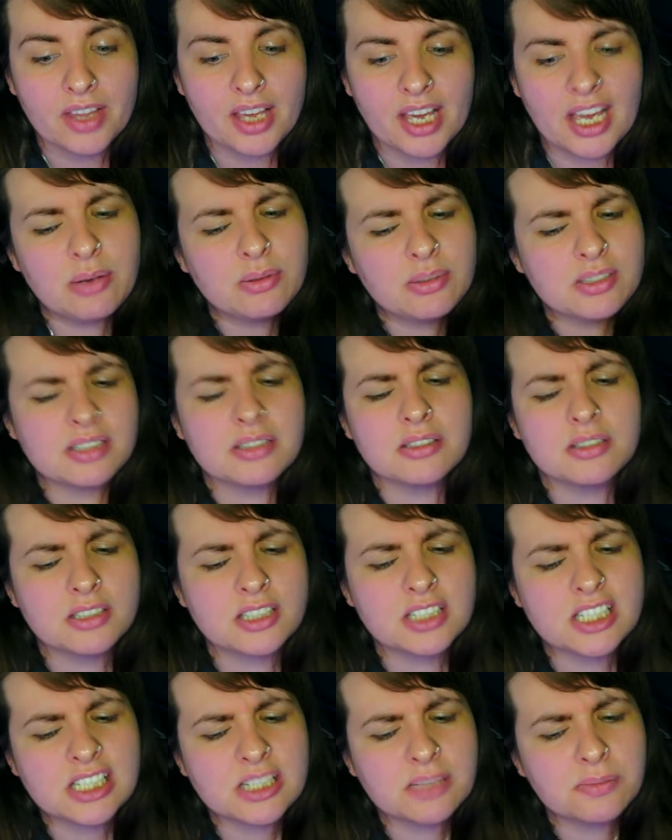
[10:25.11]
he was
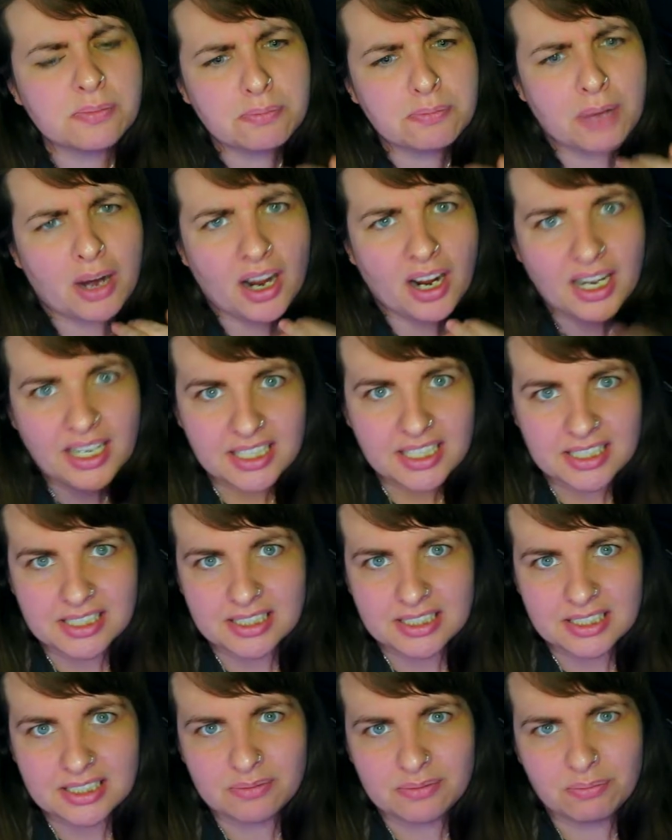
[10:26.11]

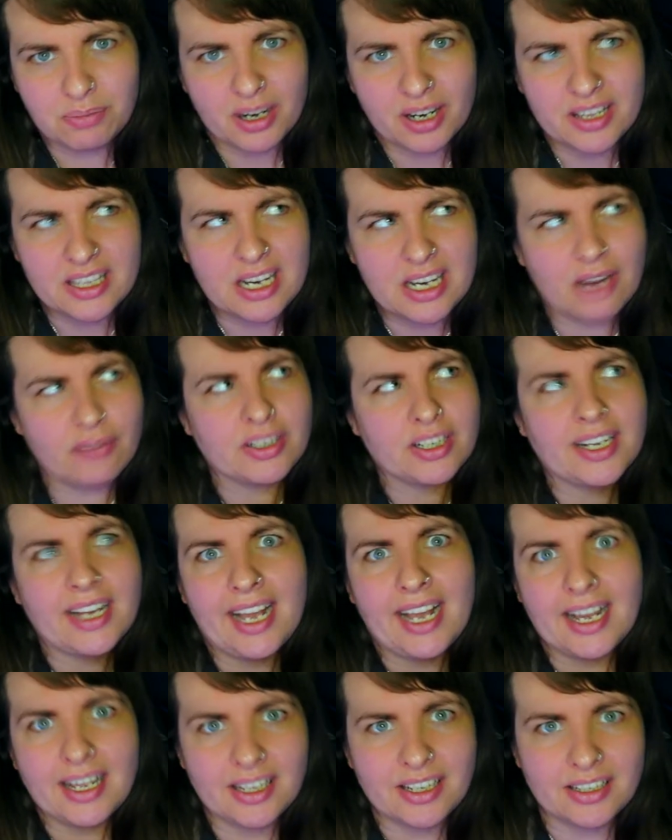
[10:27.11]
inspired by the other
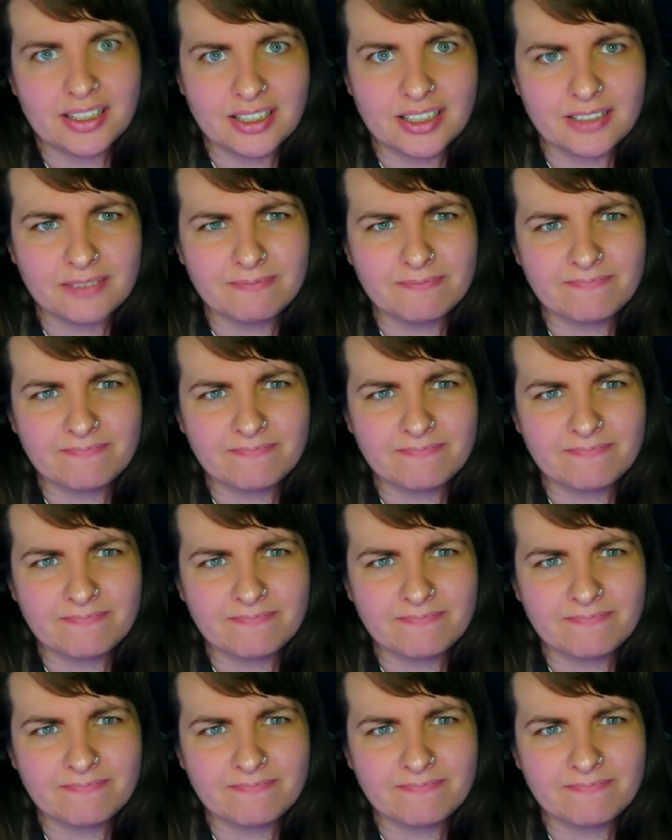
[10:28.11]
killer.